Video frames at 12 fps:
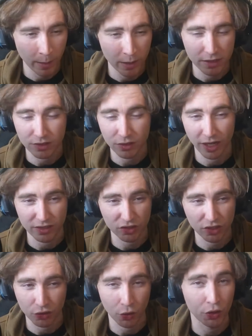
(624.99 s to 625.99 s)
decides
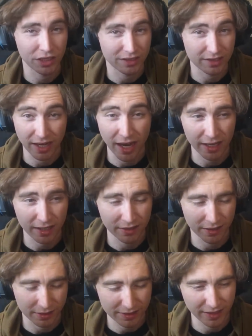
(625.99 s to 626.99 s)
to turn into
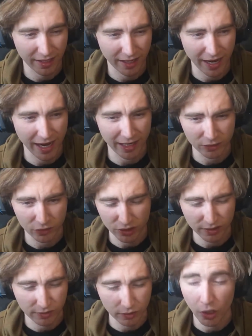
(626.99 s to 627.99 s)
darkness and
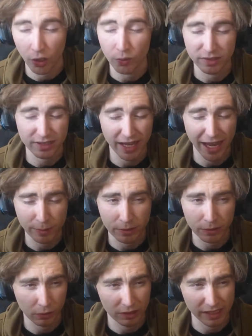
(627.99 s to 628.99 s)
just goes
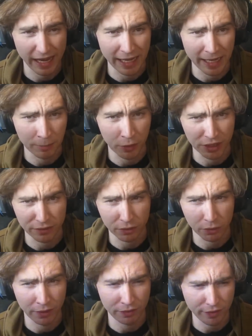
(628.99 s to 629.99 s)
absolutely ham on
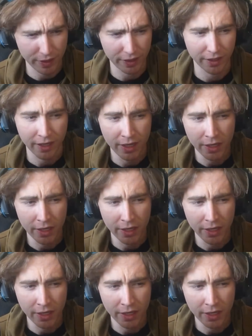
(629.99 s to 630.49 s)
everyone there.